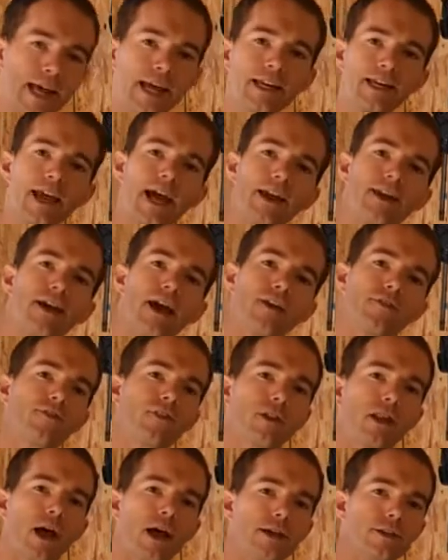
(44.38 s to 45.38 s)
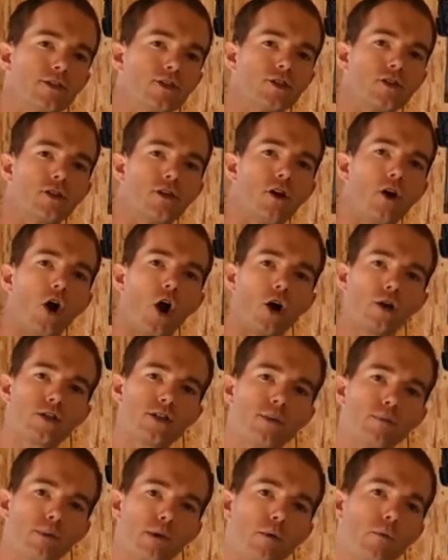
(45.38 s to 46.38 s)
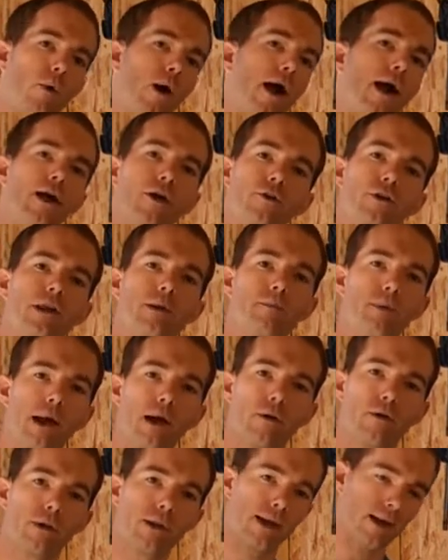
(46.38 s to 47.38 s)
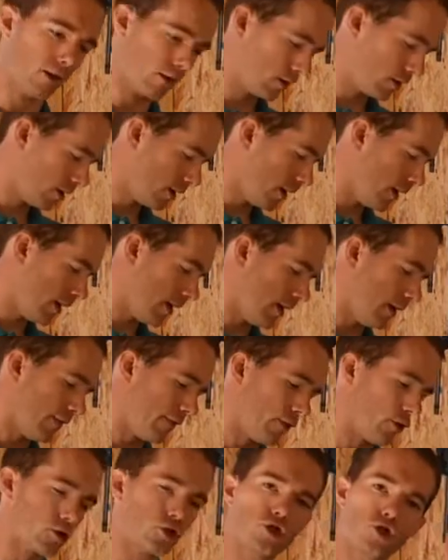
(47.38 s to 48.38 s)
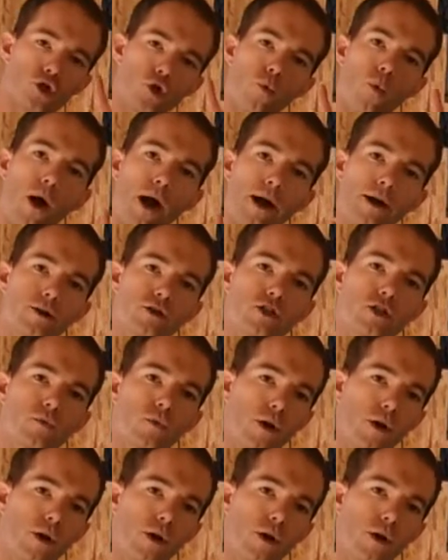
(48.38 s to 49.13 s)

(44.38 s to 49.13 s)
Incandescent lights are simply wired in parallel. There's two wires that